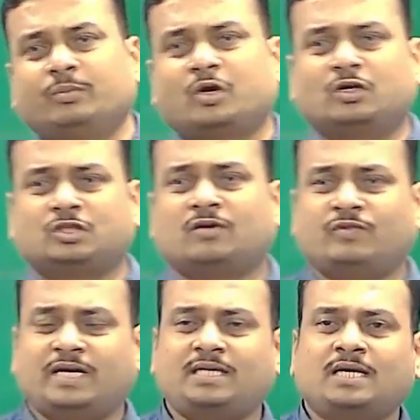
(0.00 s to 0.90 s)
Because of
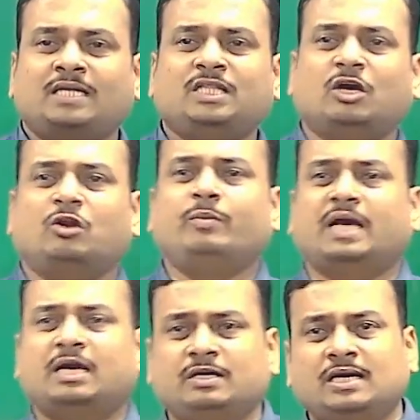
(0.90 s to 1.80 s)
that, they will be
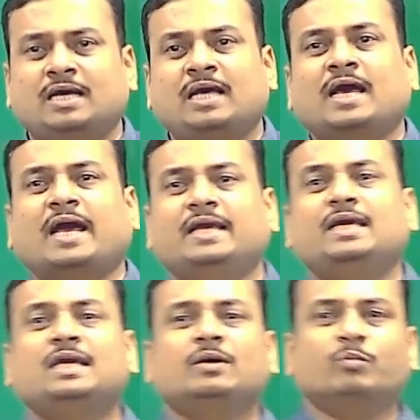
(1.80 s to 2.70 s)
having
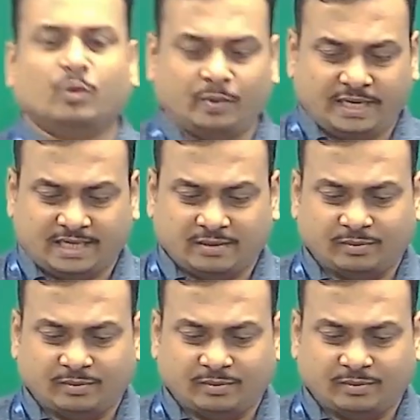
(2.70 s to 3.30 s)
high mobility,